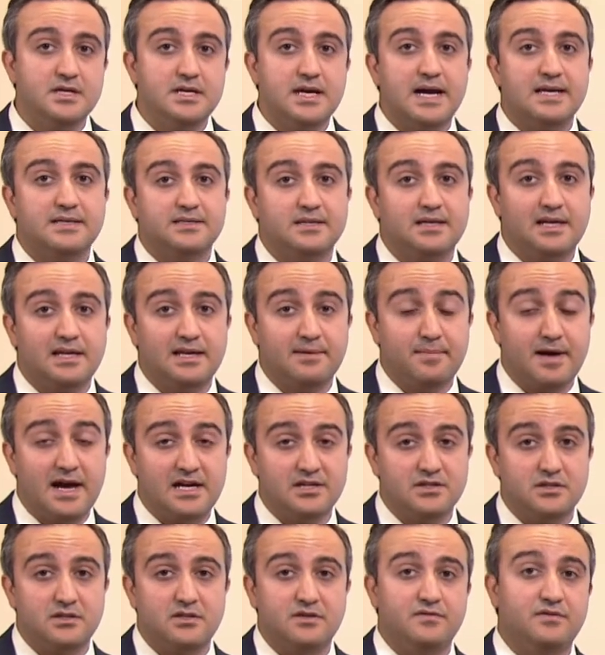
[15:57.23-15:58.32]
As you can
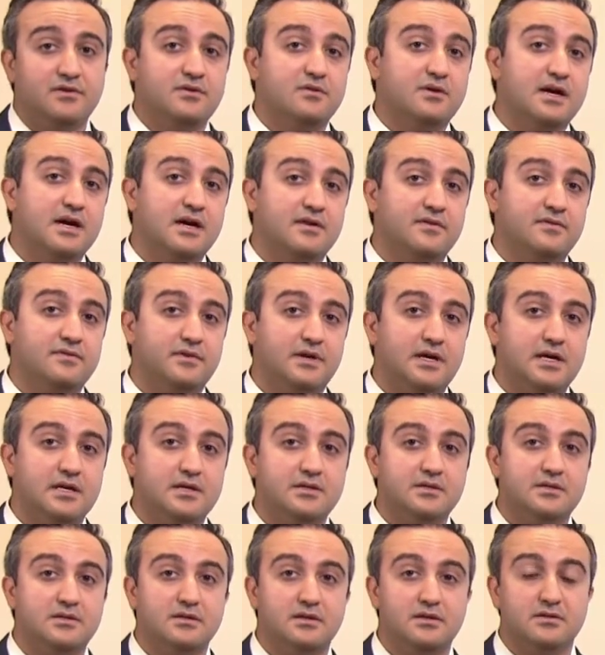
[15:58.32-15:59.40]
imagine, if you have
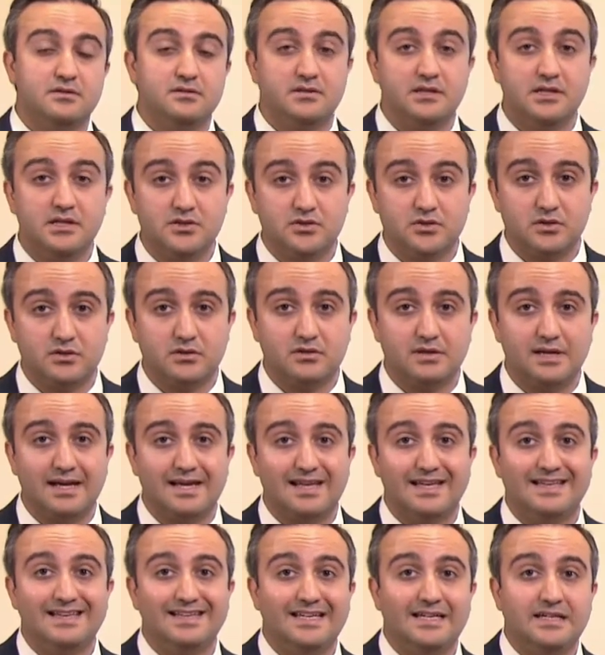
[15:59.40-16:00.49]
a seizure that
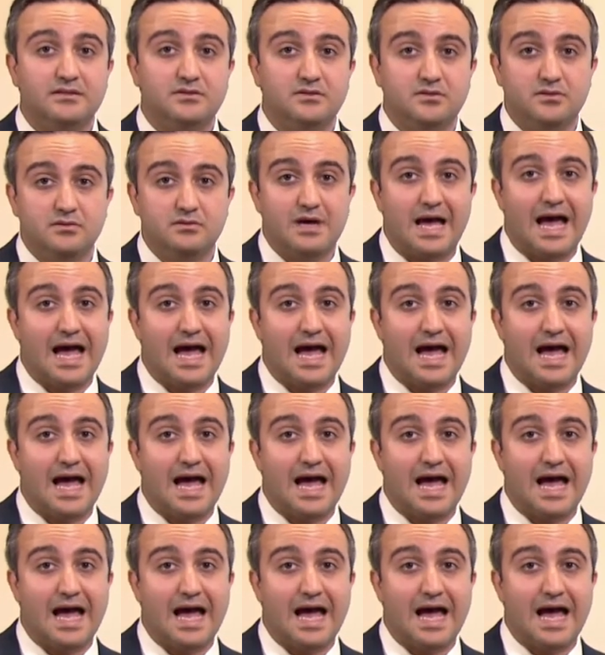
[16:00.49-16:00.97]
can lead to